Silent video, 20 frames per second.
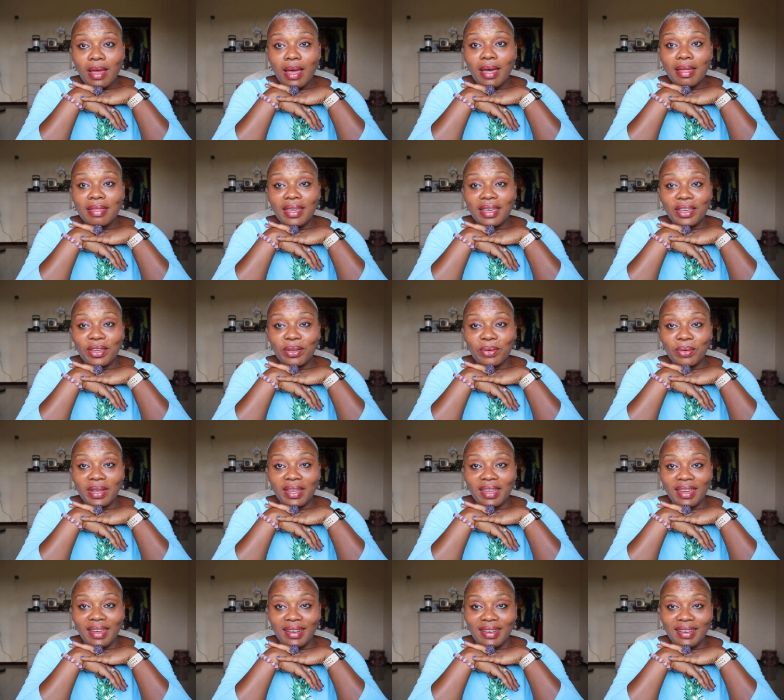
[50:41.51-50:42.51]
I thank you
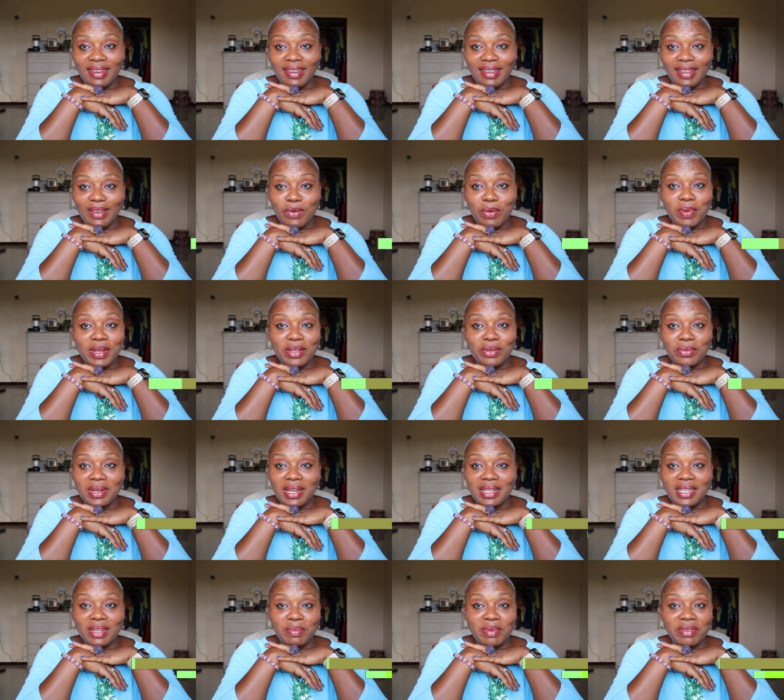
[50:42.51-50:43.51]
again. We'll be doing
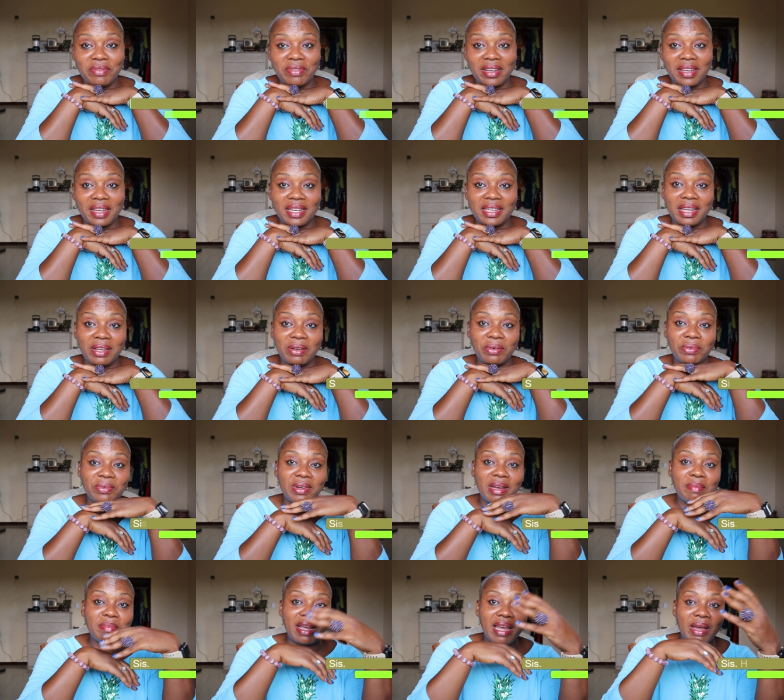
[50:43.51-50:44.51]
the TV drinking until you go
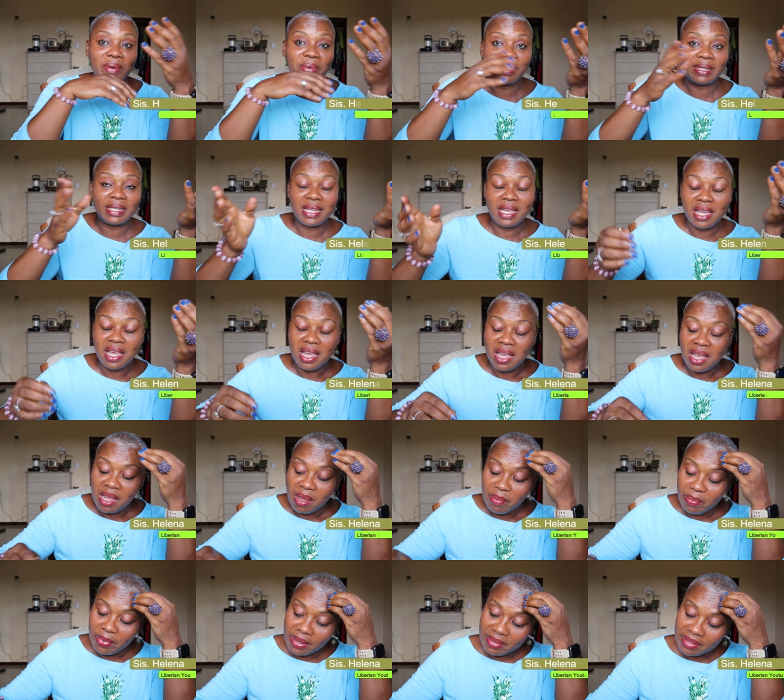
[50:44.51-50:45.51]
to how many hours.
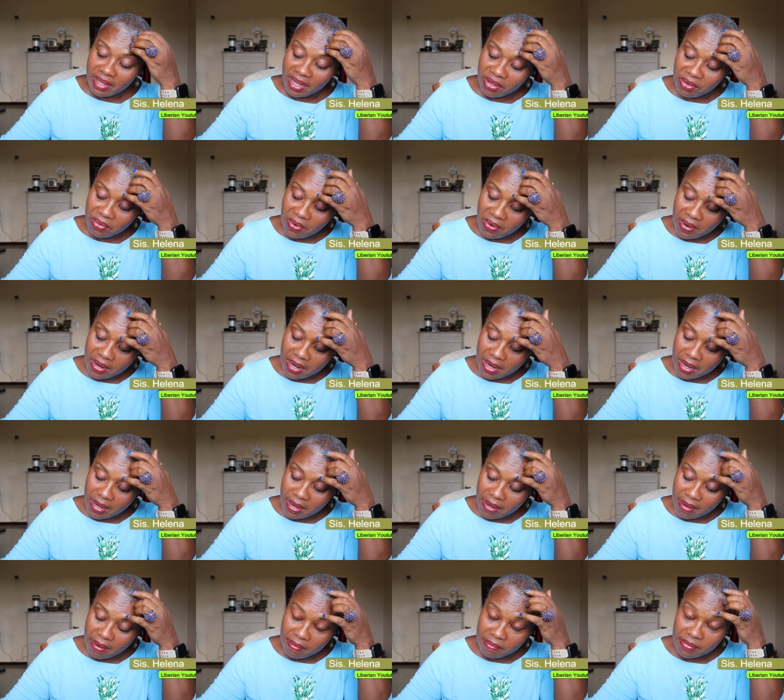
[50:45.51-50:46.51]
But thank you all
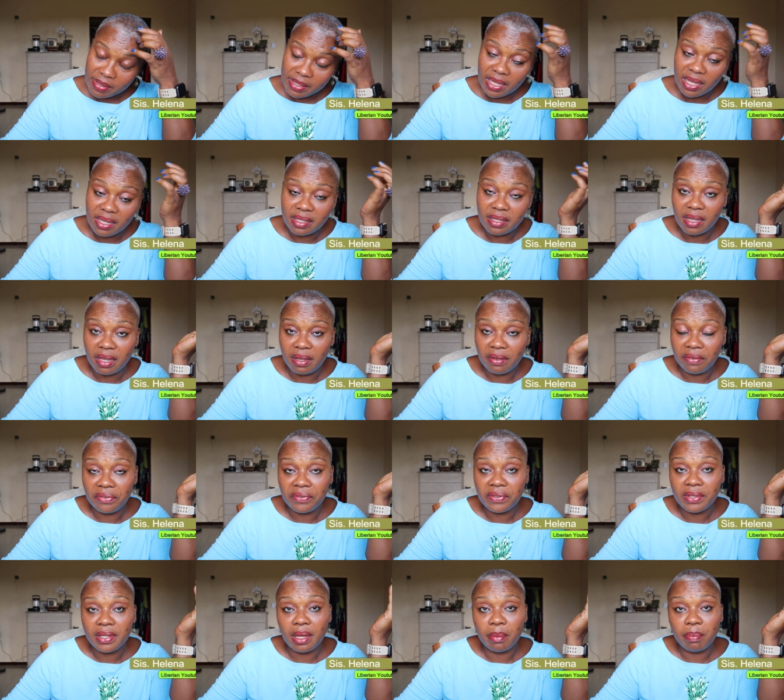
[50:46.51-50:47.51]
and stay safe,
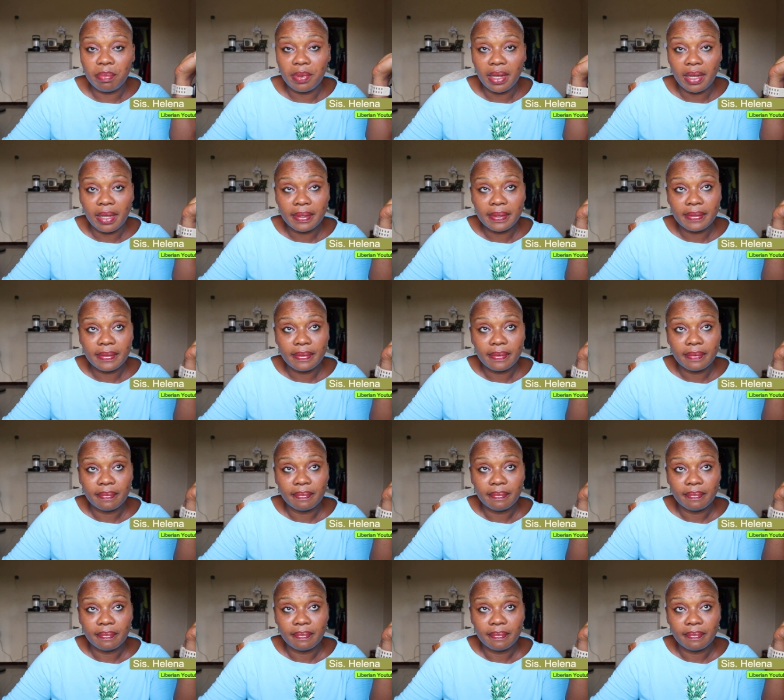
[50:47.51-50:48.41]
stay blessed.